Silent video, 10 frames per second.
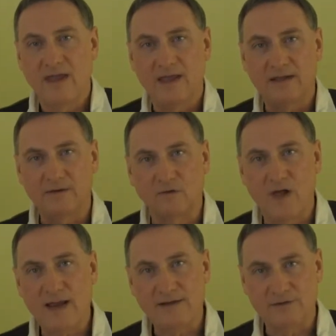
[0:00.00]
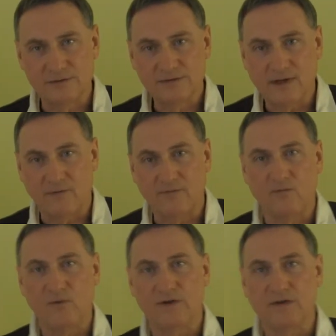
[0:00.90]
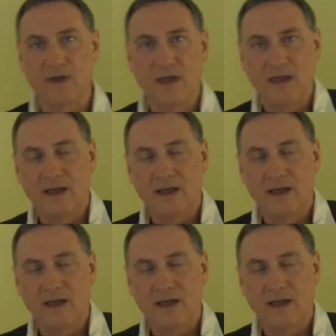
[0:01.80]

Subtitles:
and align yourself with